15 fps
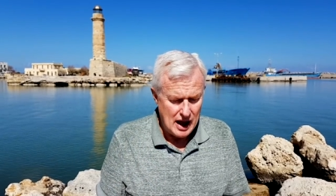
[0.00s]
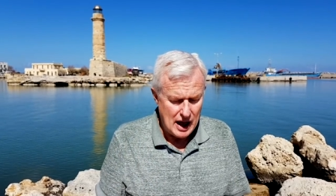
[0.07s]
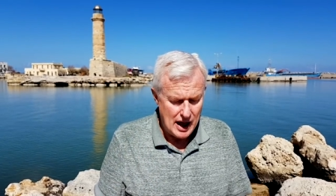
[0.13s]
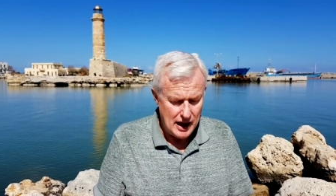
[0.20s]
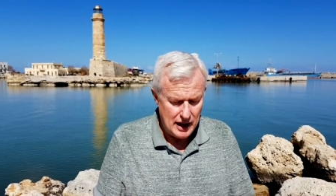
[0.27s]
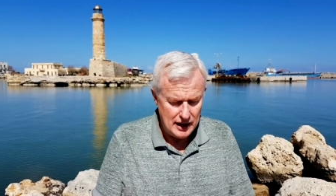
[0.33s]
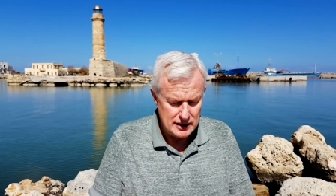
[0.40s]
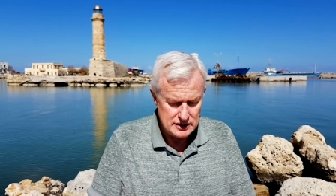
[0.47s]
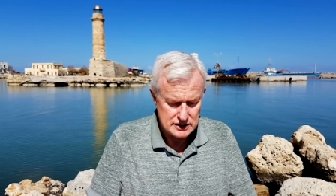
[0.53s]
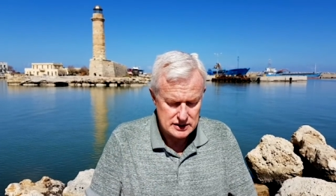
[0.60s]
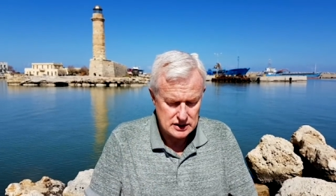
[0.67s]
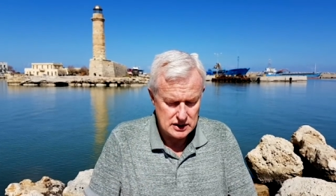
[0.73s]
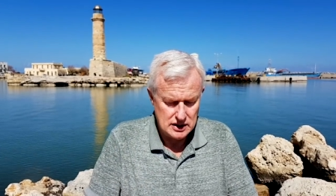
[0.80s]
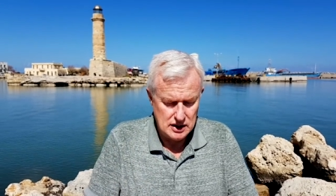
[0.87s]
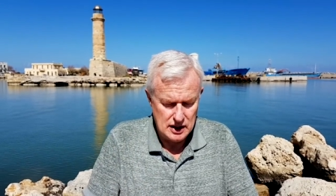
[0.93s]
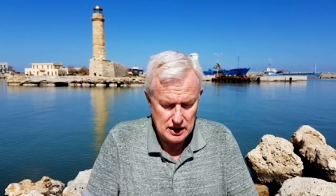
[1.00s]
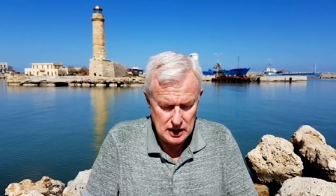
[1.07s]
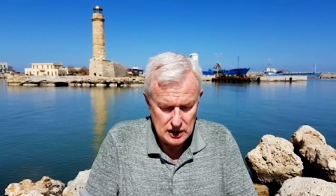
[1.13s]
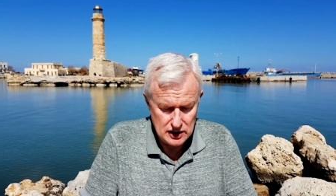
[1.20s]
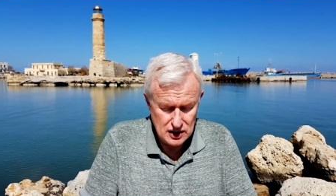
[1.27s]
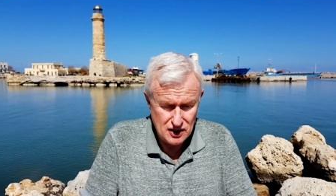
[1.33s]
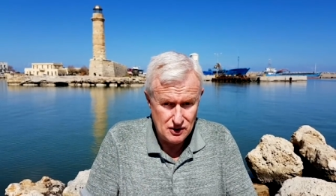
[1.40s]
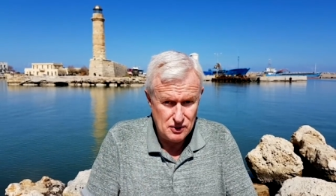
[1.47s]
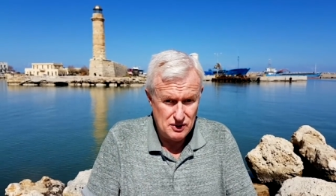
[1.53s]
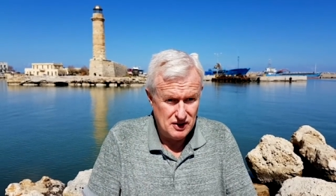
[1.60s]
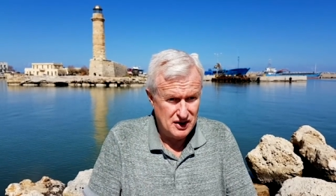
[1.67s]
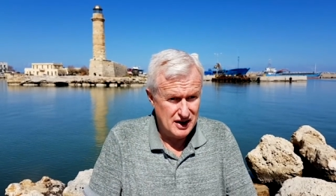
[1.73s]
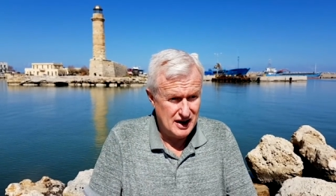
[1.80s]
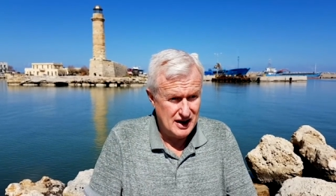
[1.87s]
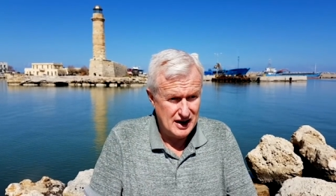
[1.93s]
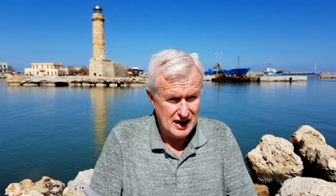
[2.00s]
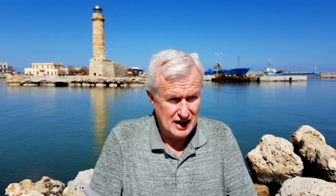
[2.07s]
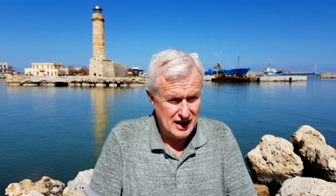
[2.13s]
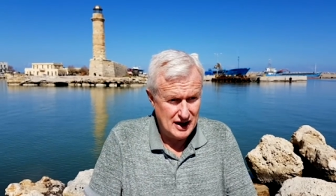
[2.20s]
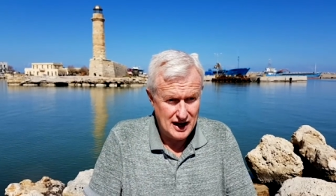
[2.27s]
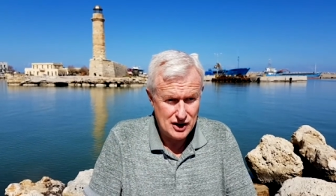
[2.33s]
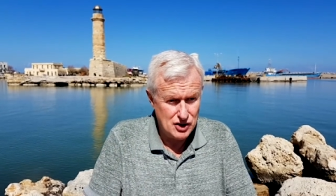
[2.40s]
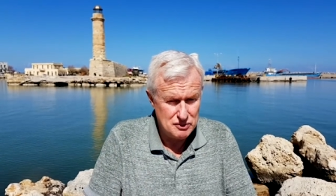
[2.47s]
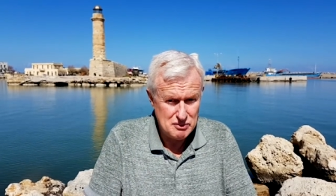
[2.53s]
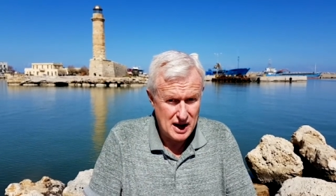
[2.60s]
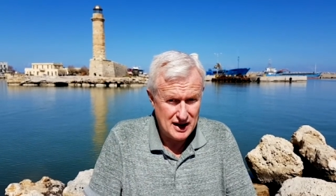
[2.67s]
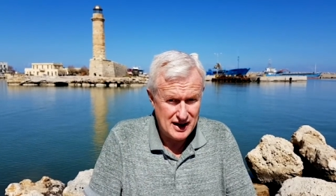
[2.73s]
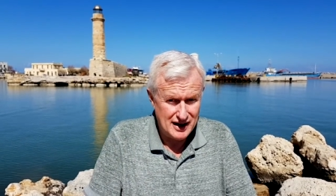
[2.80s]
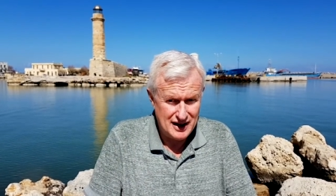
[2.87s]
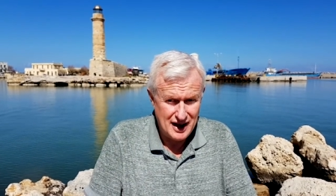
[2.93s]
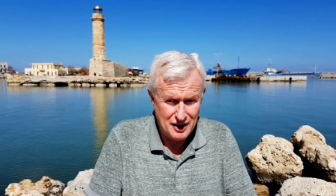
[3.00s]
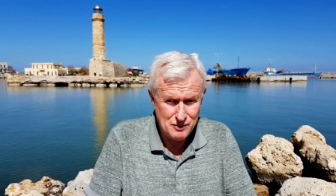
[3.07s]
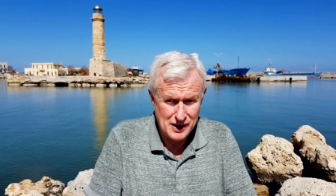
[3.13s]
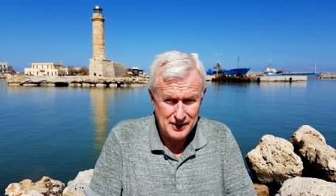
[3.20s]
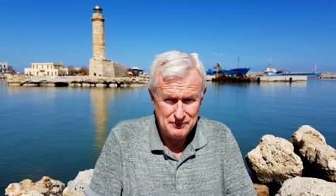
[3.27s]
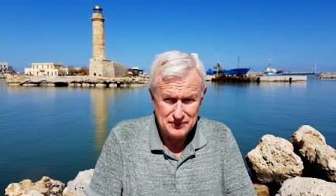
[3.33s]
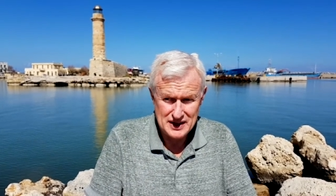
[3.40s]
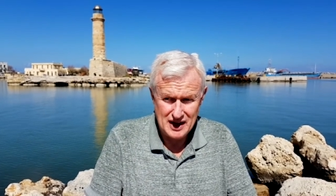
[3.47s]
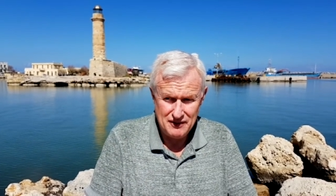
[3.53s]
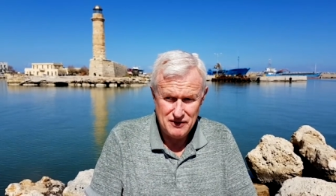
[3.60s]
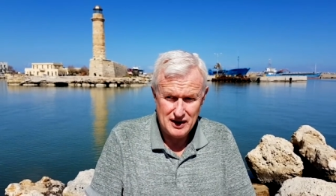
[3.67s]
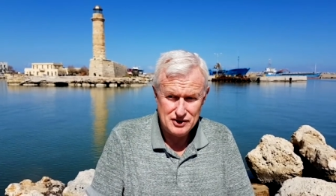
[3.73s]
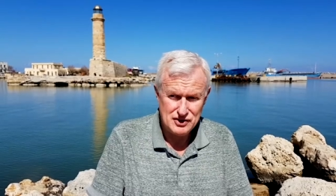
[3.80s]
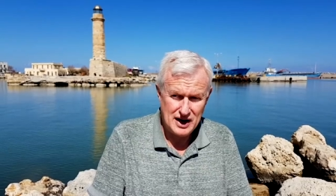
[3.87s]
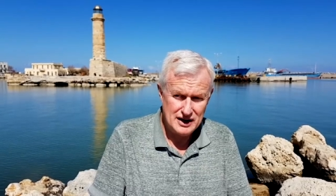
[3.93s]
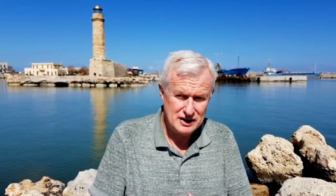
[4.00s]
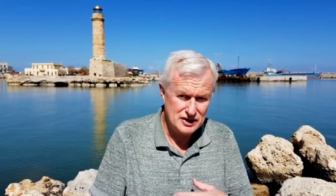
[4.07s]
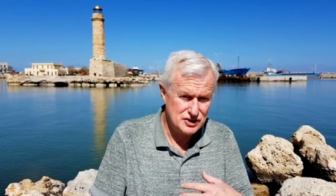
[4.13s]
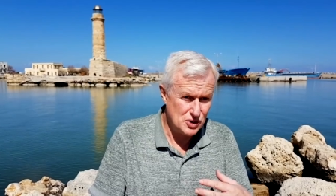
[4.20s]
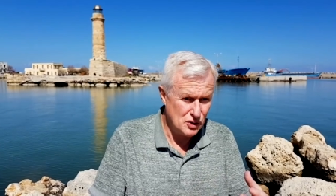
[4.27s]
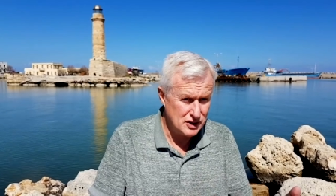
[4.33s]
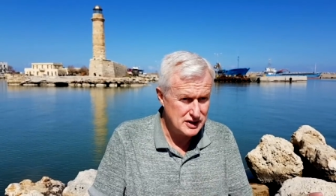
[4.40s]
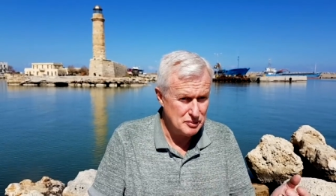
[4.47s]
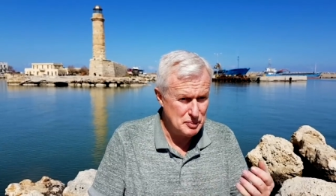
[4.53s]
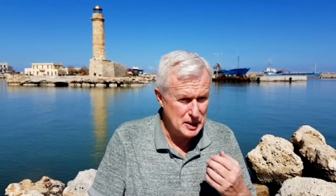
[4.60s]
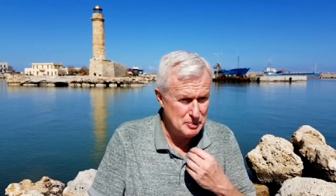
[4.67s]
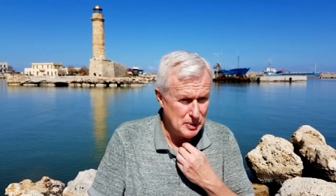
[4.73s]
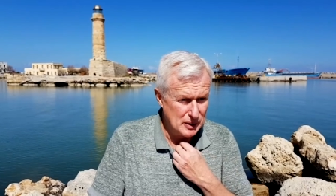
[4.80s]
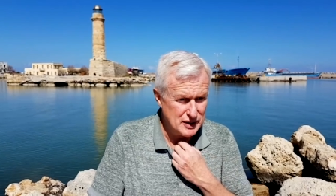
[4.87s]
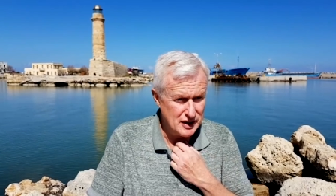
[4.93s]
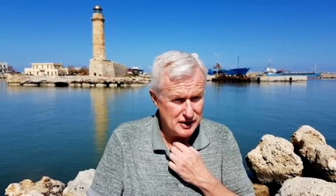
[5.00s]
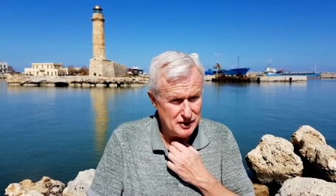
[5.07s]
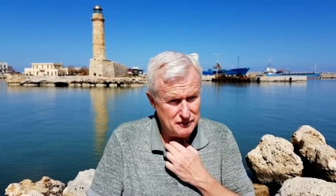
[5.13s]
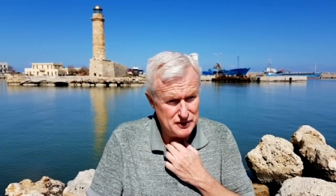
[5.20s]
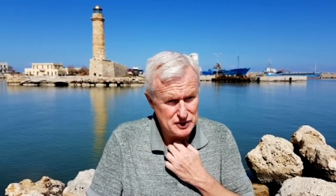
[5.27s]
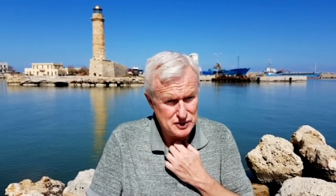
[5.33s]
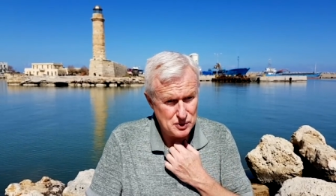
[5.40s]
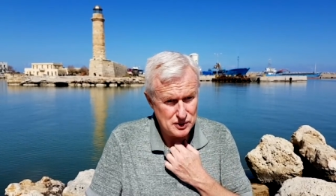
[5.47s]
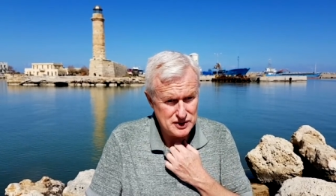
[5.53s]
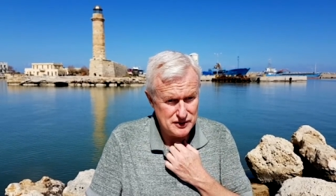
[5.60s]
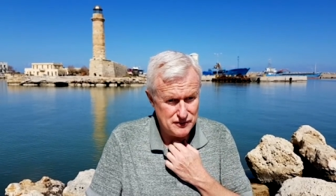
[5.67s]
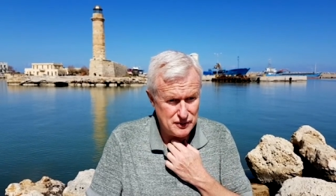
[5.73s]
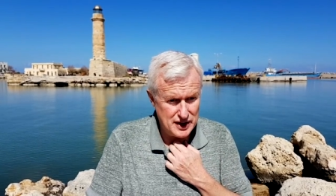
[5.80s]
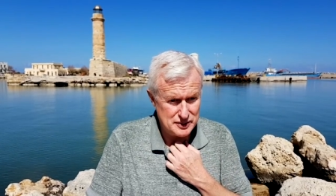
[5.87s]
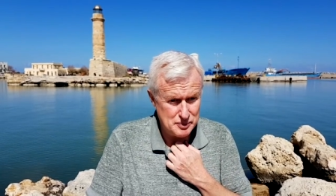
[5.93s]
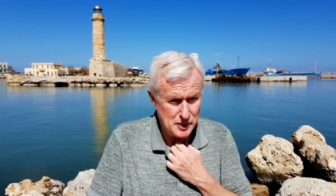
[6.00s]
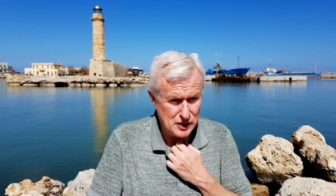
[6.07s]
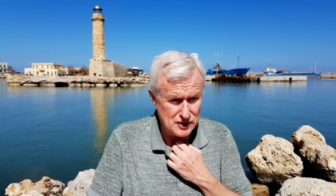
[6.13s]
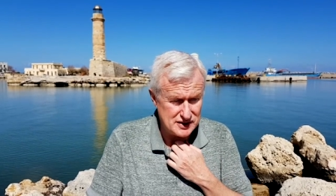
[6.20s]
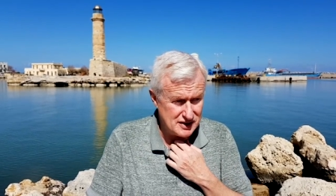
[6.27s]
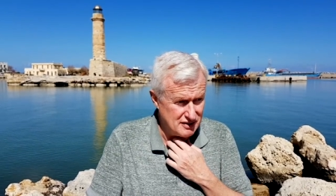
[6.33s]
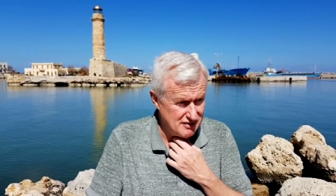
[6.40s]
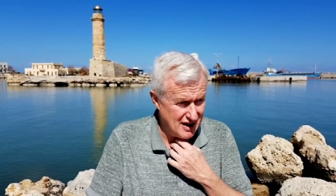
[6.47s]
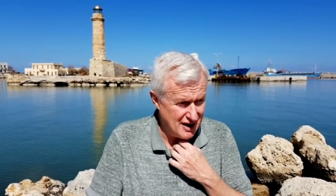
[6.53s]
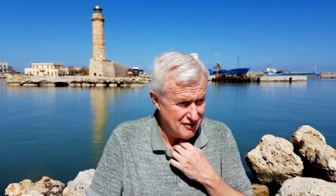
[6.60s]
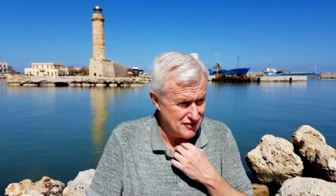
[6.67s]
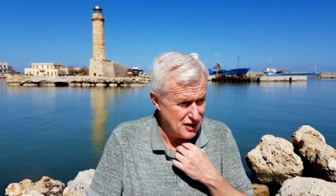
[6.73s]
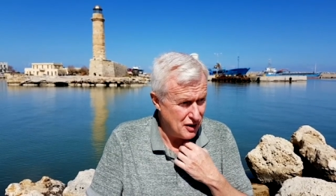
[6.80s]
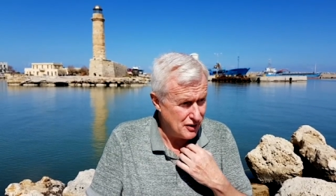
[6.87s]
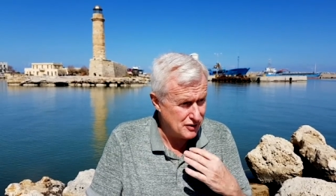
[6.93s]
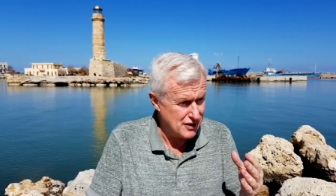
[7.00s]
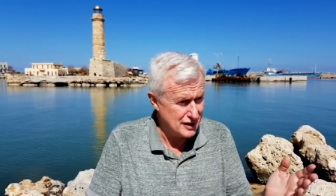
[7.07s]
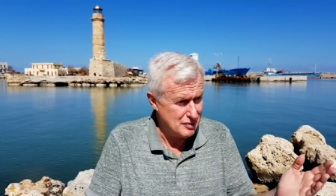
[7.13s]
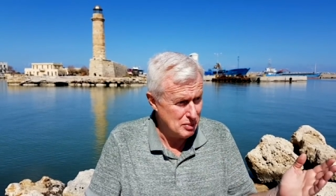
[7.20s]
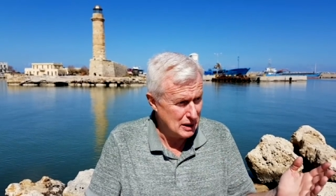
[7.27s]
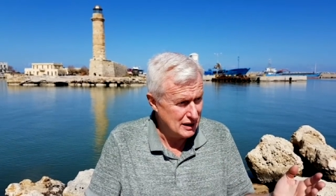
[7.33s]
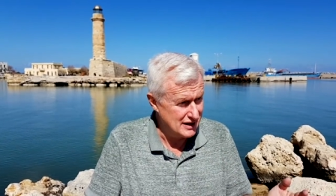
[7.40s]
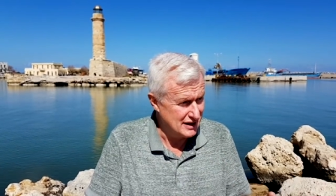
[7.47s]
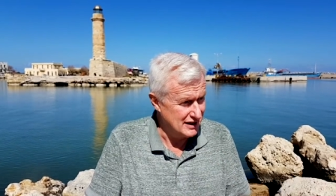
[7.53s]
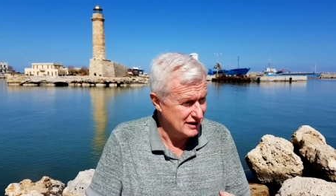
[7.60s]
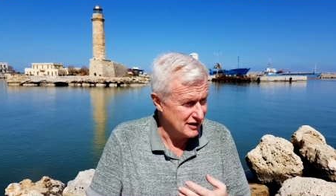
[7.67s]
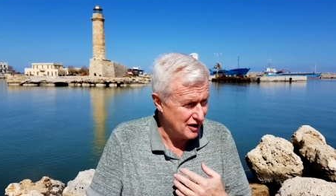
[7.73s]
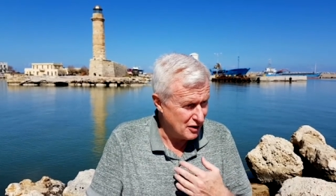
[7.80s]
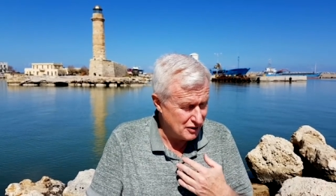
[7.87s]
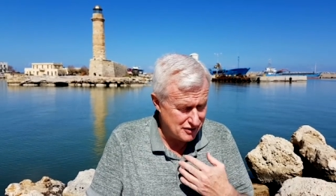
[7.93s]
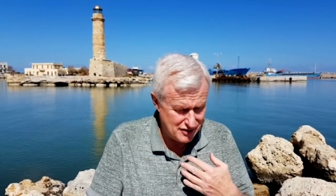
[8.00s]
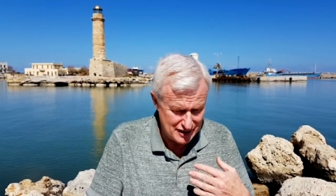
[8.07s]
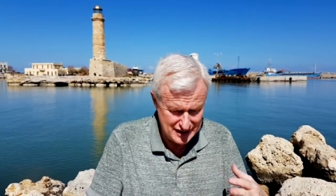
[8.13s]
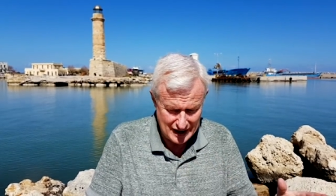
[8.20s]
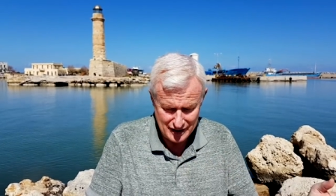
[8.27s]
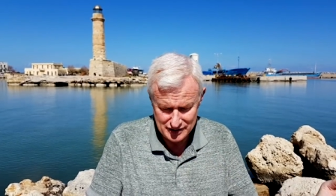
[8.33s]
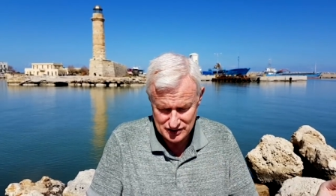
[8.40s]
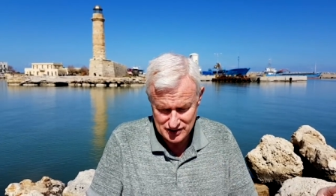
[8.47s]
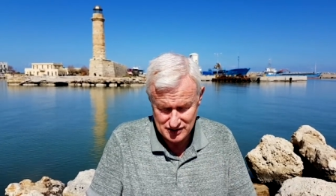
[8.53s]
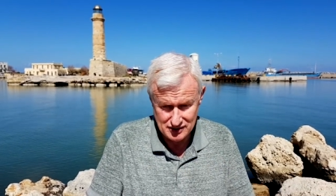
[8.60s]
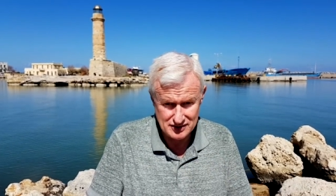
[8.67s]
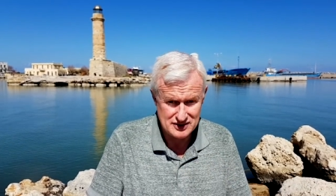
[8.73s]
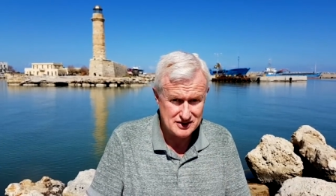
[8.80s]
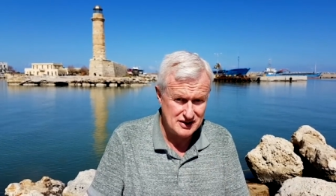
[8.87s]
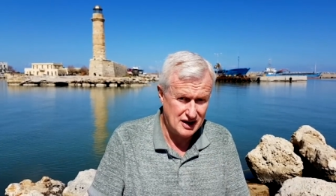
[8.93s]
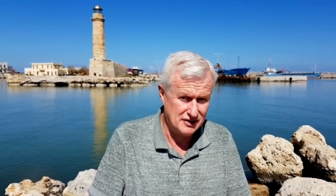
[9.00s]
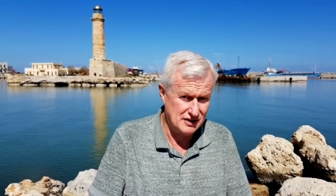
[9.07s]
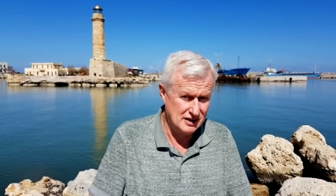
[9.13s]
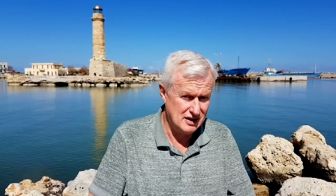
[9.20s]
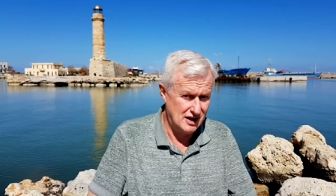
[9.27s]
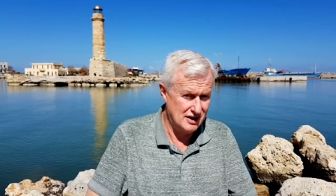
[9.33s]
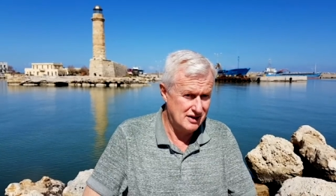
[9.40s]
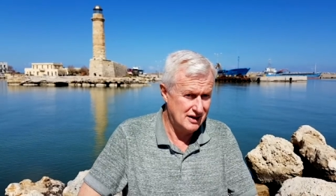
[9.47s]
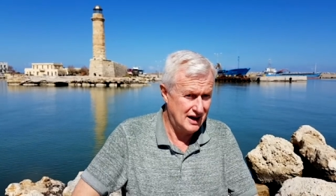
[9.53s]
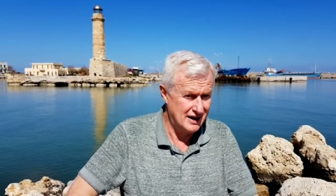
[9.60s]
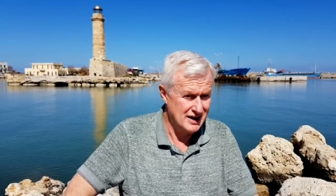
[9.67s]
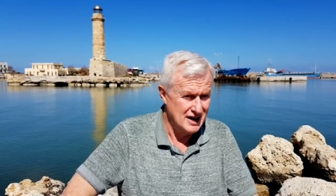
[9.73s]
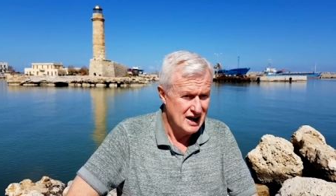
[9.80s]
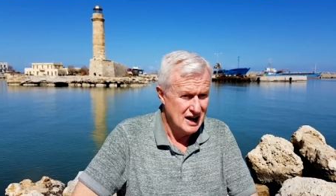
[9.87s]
And, you know, I couldn't make any headway. If I try to talk to people, you know, if you talk to friends, because I have no credibility, no credentials, nothing like that,